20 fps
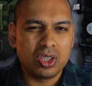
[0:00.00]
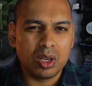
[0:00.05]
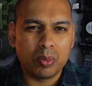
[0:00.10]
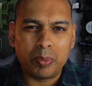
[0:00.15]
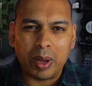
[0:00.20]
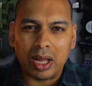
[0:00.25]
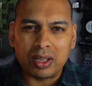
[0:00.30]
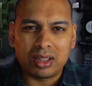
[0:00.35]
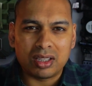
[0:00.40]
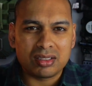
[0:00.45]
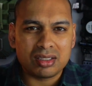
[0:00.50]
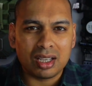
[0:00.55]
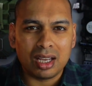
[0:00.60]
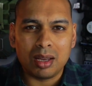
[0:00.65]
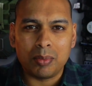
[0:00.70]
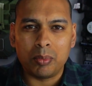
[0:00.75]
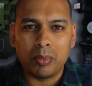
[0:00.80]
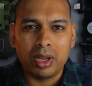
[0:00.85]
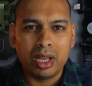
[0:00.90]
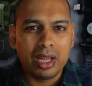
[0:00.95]
you about the
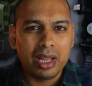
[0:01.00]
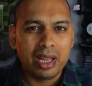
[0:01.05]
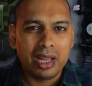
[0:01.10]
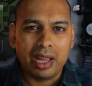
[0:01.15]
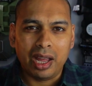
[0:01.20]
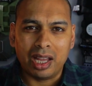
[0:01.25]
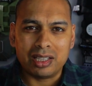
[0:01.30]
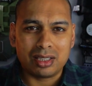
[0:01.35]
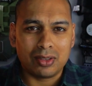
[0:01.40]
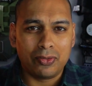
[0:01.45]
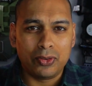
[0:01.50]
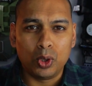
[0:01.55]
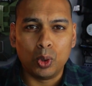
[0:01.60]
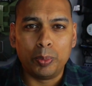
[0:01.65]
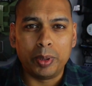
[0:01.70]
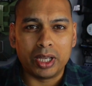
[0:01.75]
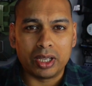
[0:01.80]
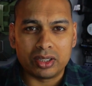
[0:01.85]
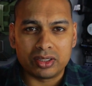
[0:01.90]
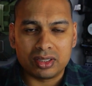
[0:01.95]
same as a
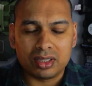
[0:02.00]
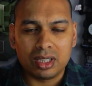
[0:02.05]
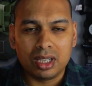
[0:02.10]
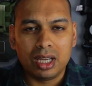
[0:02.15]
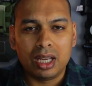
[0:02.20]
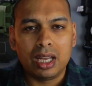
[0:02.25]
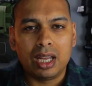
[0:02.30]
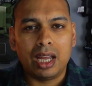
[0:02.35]
few beers.